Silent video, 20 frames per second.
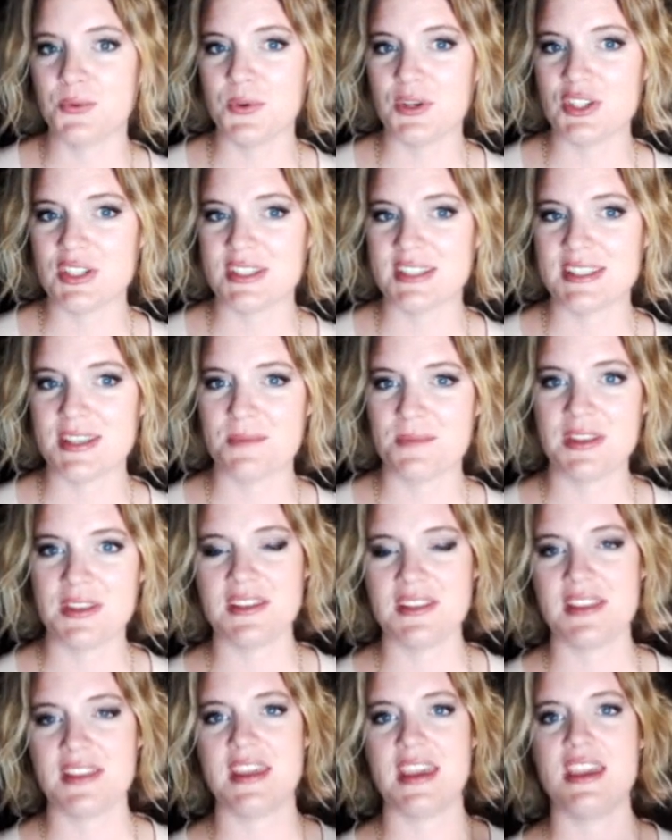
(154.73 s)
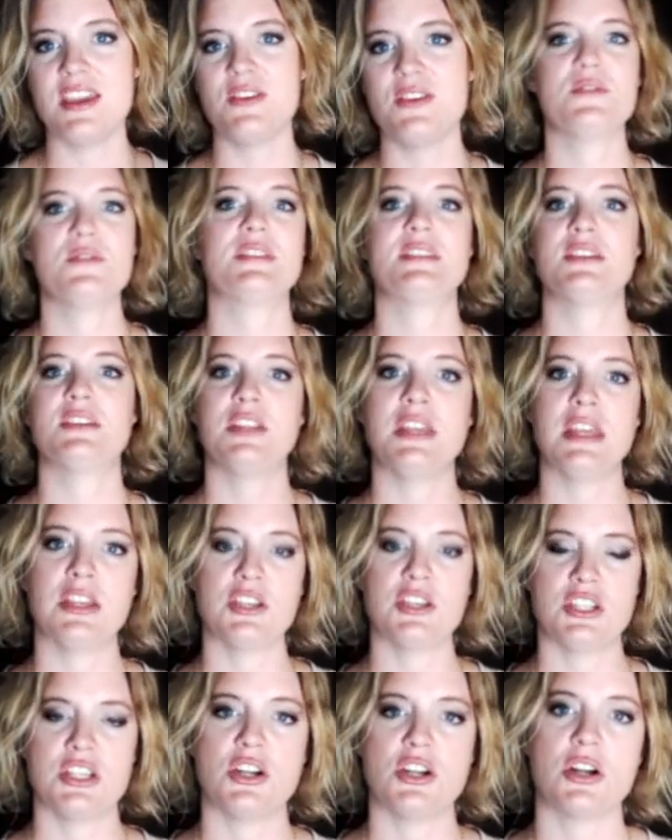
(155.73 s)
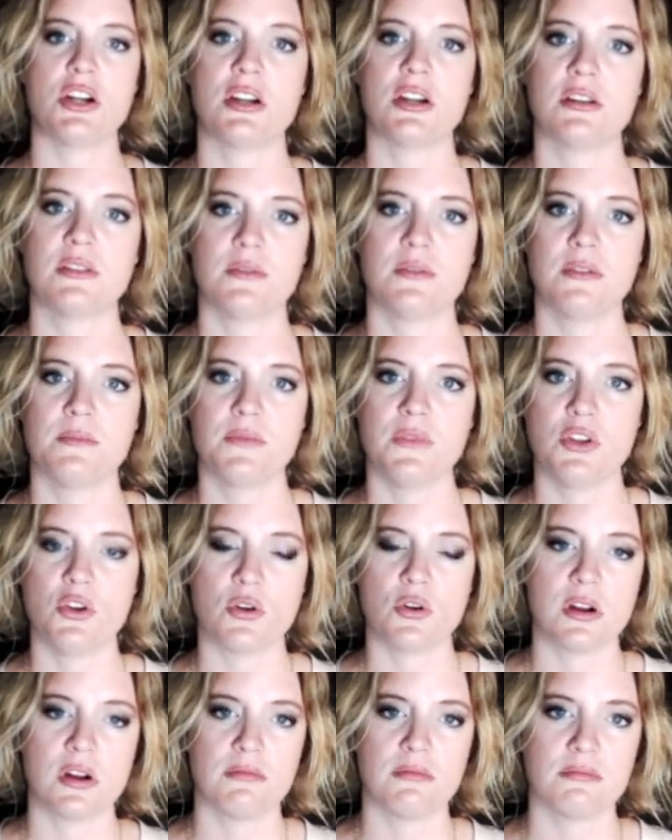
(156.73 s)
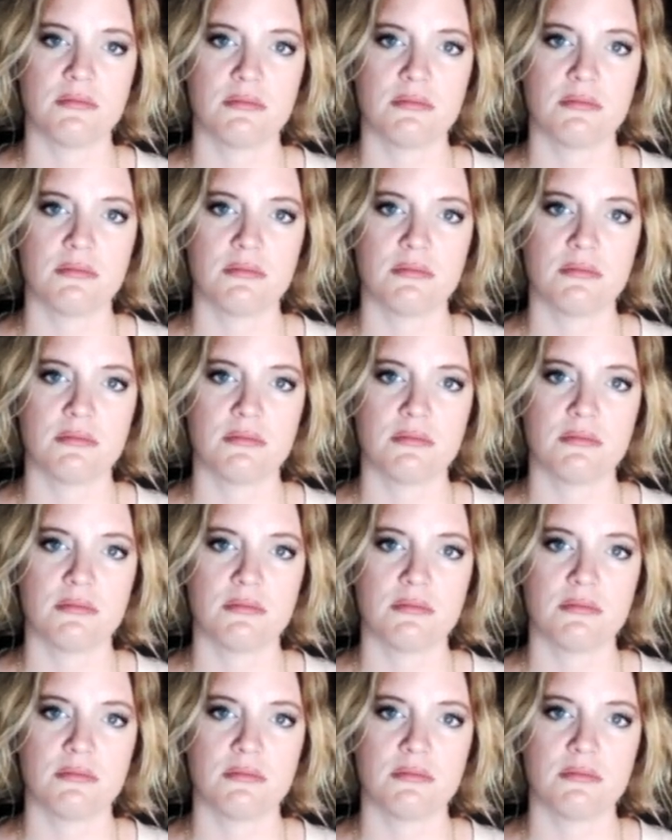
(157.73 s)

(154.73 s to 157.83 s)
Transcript: which is something that they use to link to your